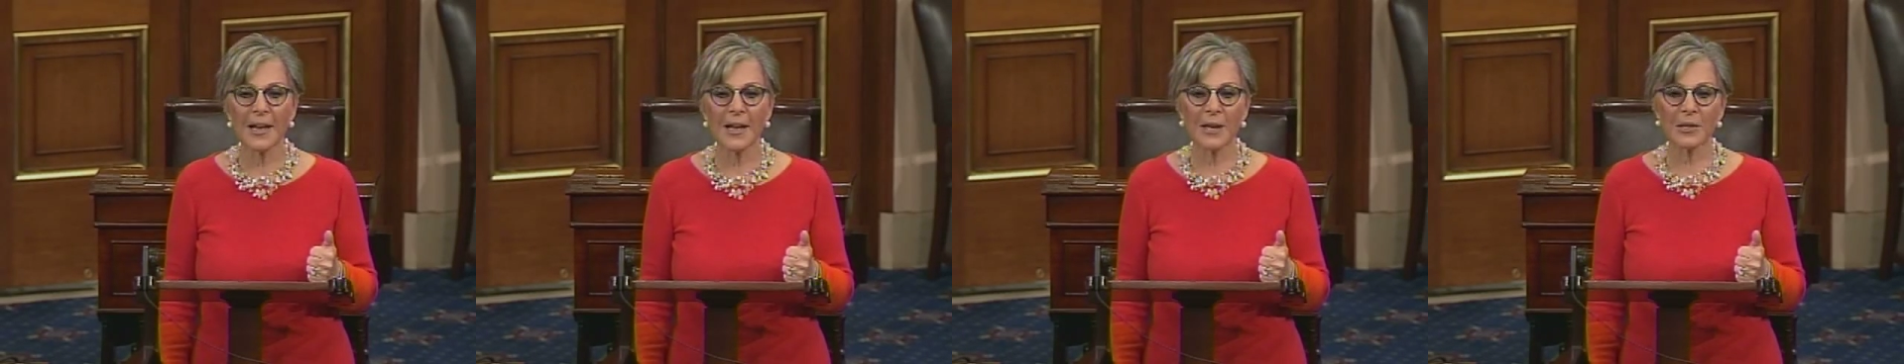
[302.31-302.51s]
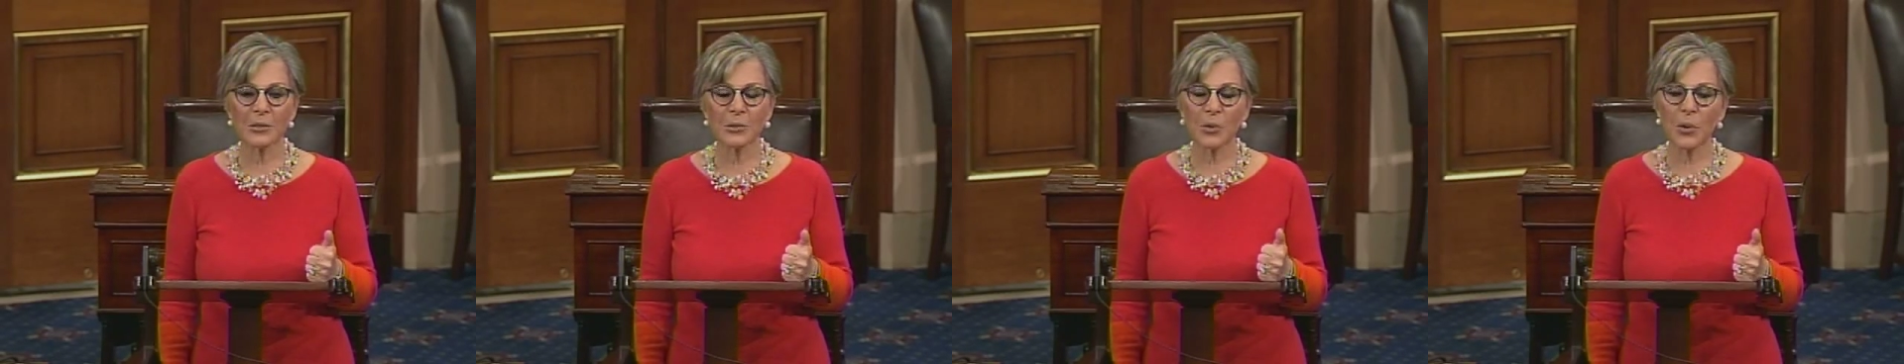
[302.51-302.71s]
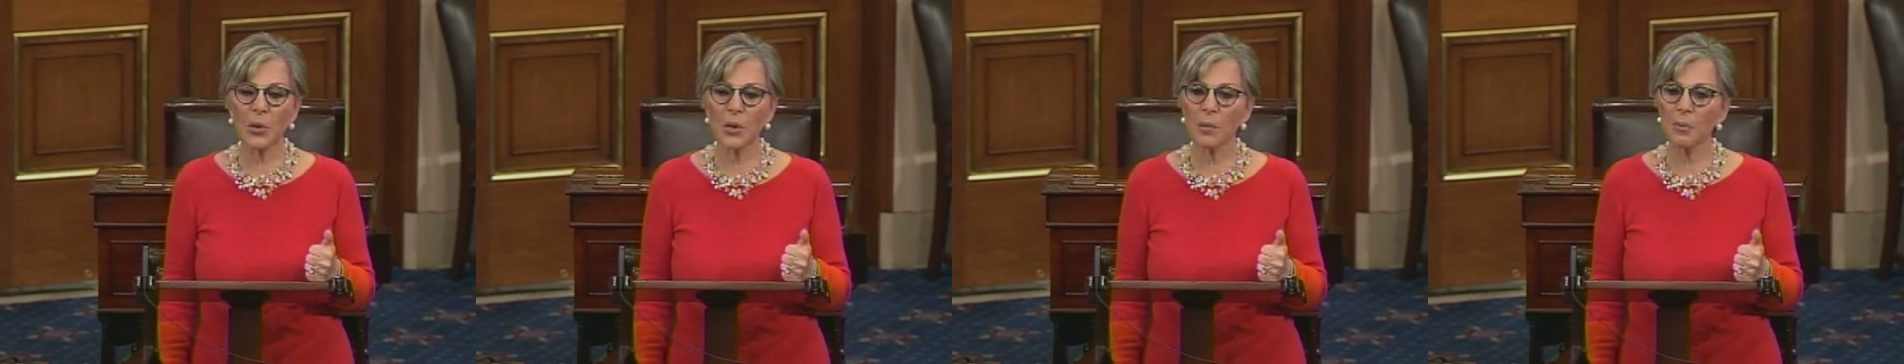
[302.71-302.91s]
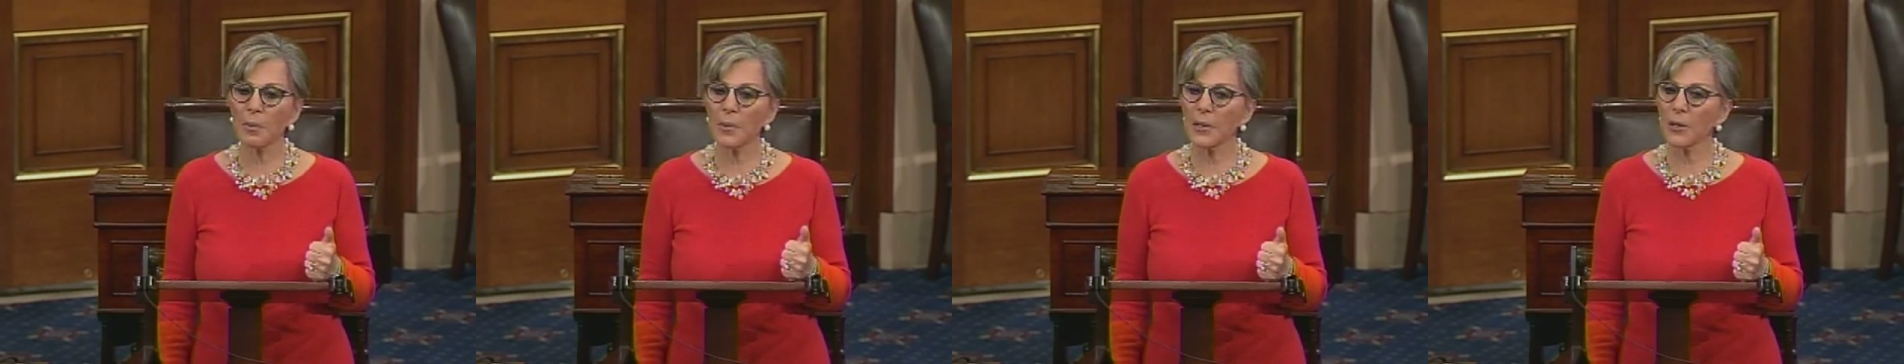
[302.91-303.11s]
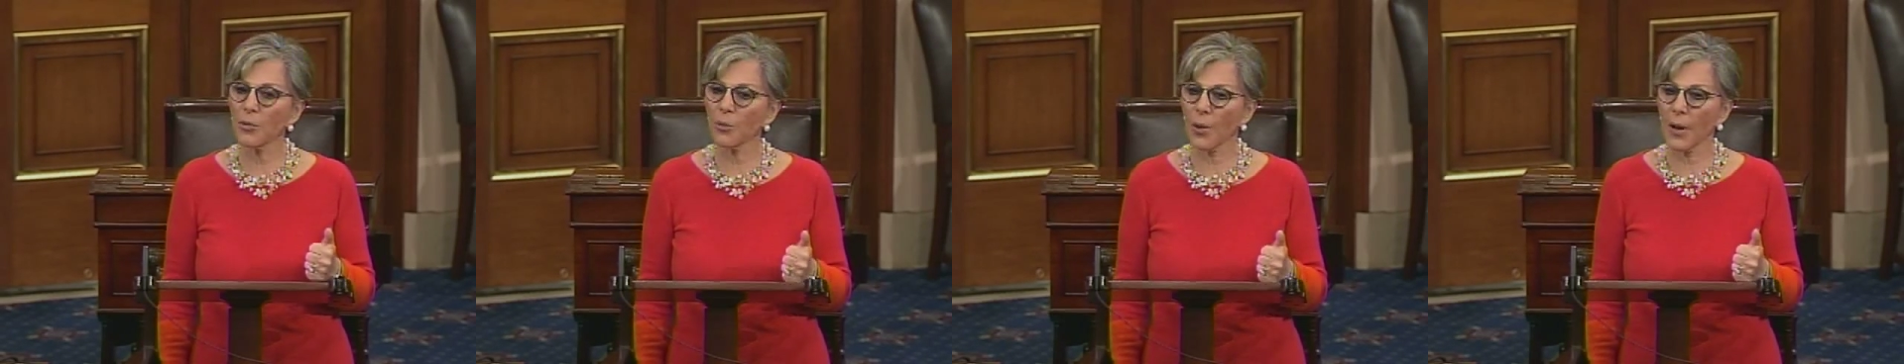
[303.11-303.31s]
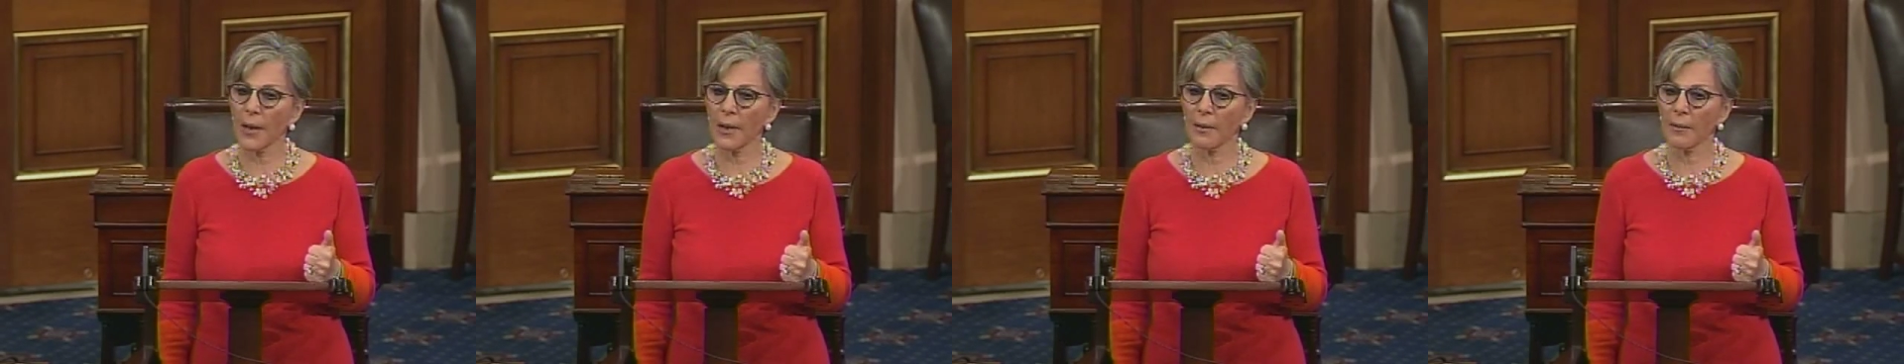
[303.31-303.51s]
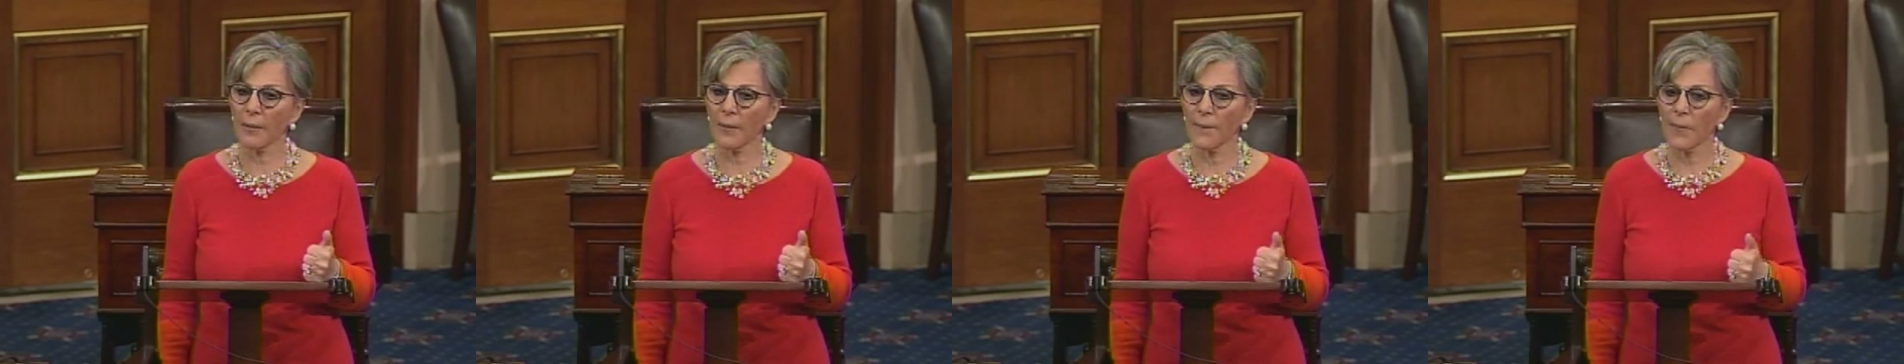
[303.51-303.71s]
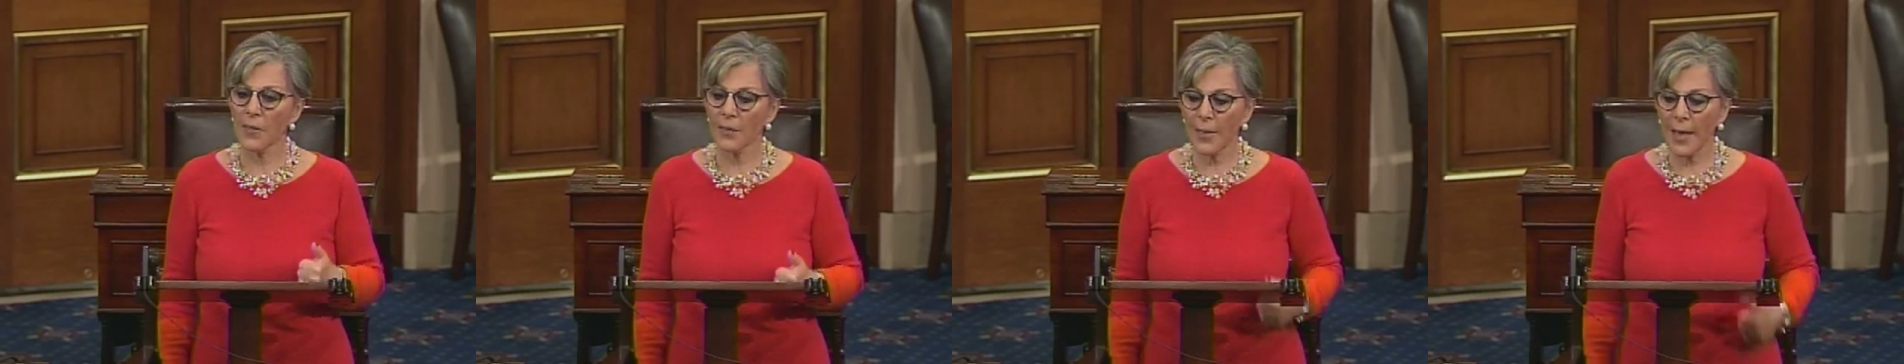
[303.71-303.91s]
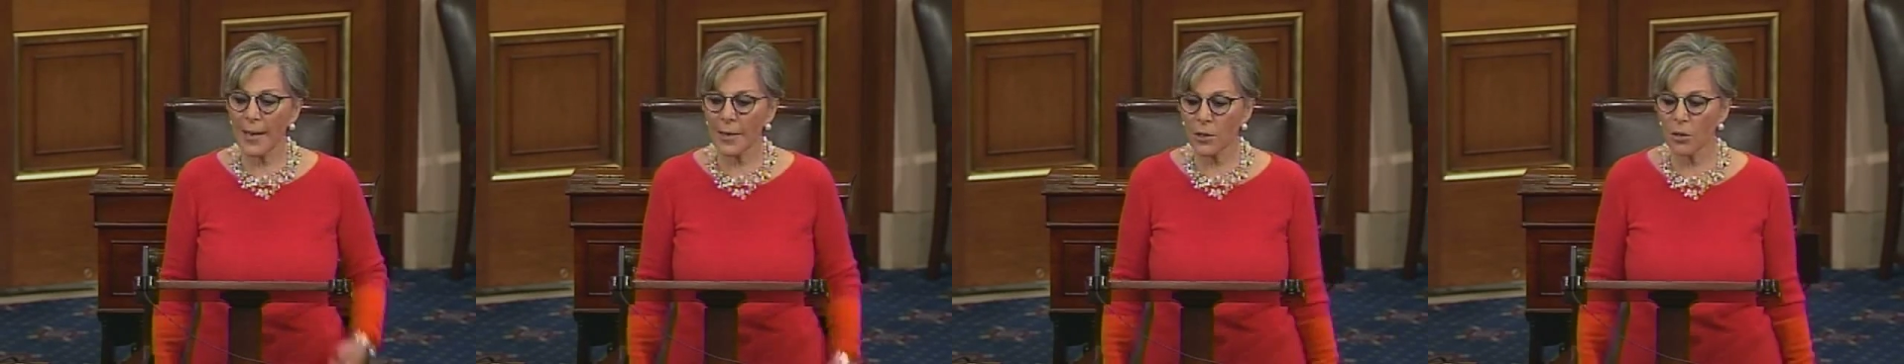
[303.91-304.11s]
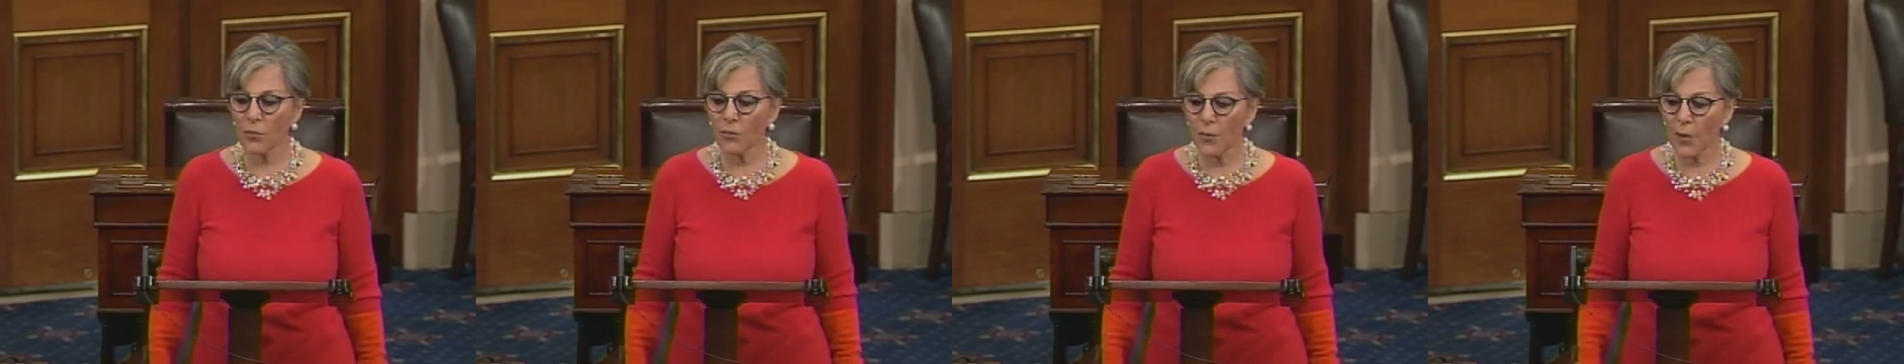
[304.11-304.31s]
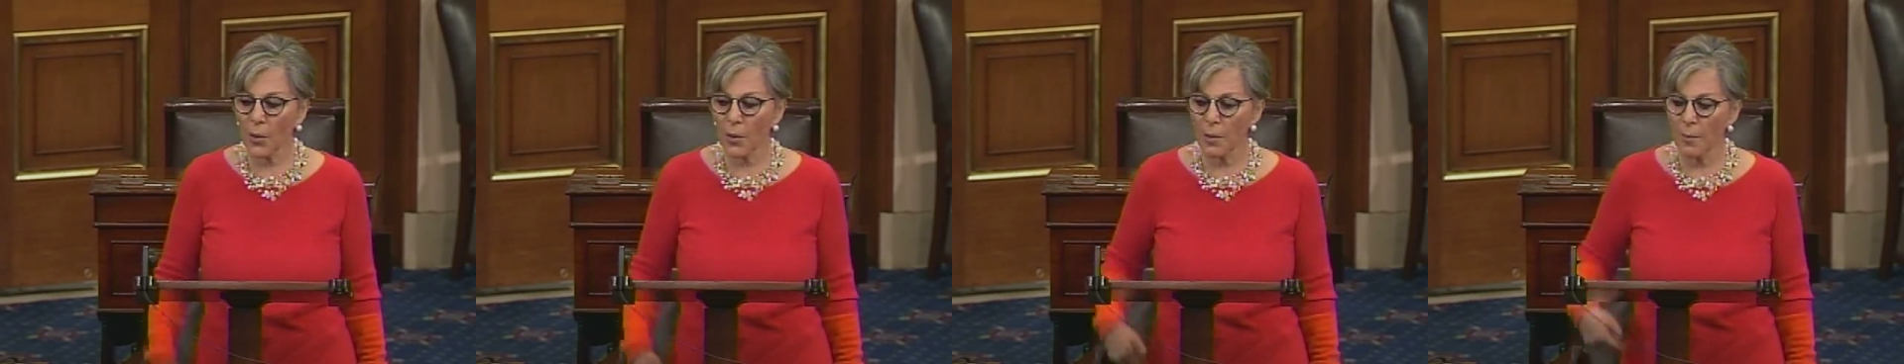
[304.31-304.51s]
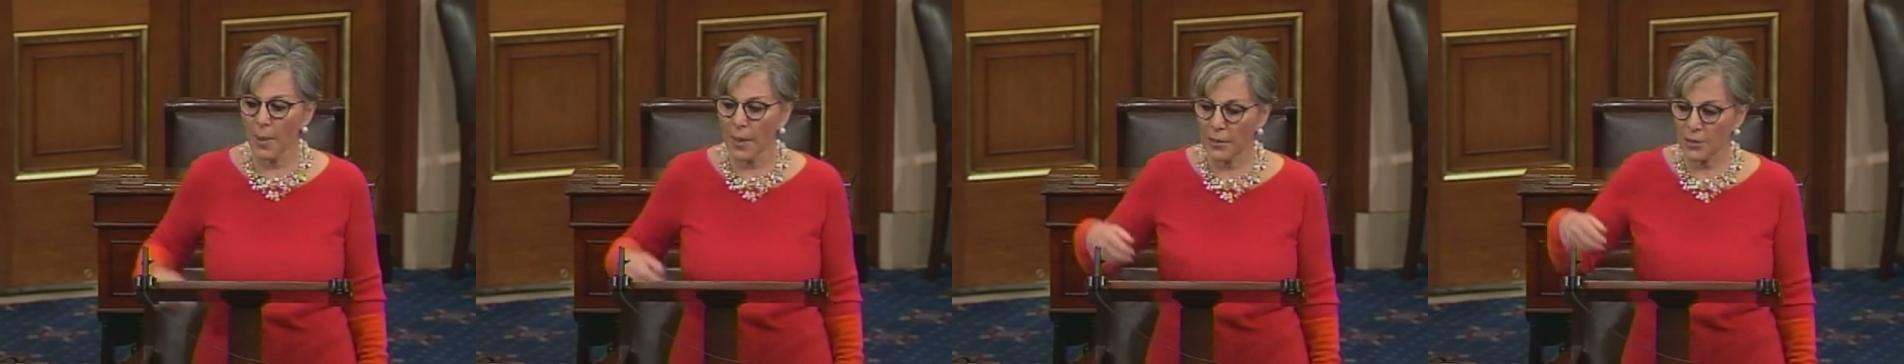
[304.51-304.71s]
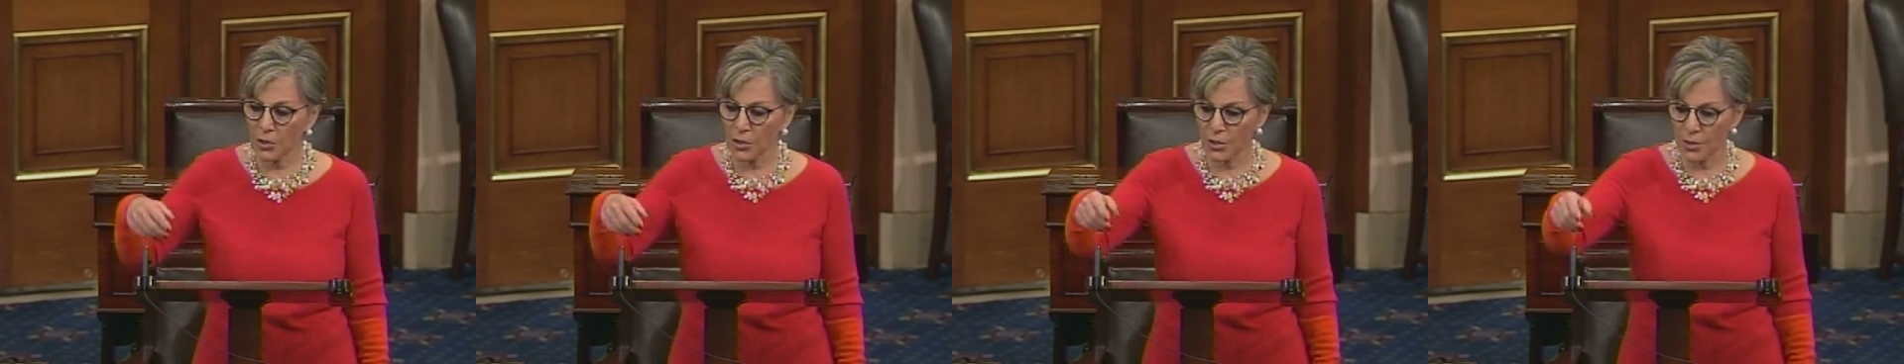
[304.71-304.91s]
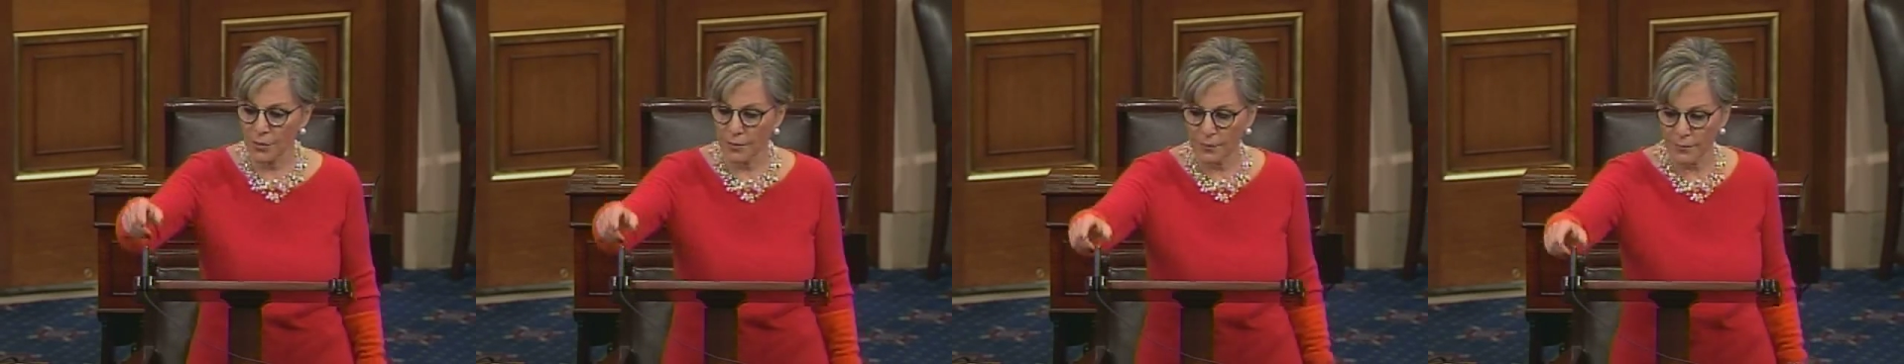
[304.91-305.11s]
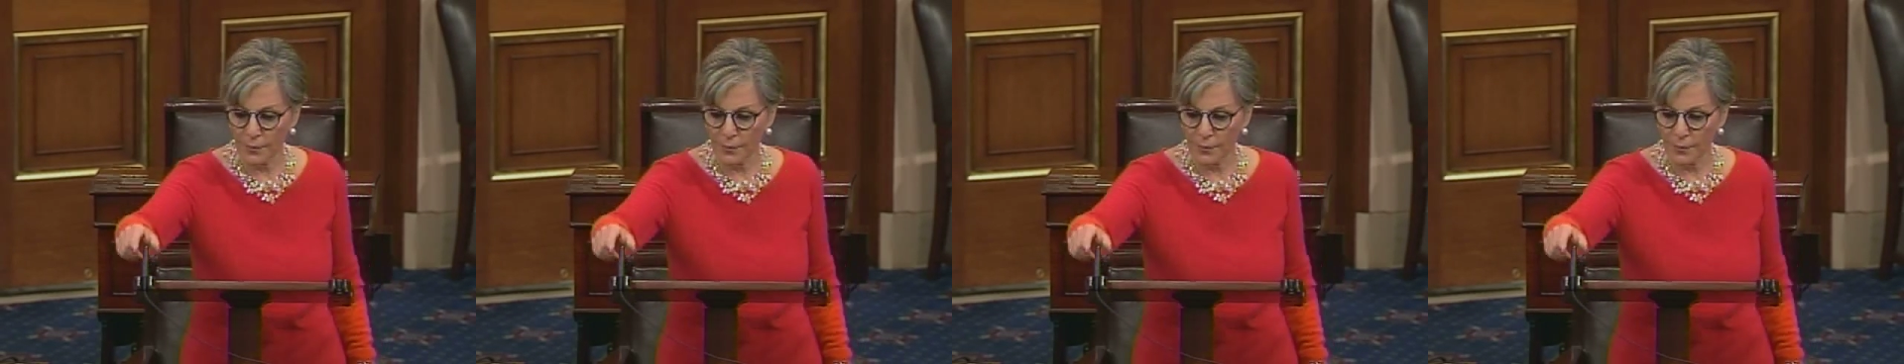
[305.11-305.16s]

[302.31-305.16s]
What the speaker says: it's going to be great. Thank you very much.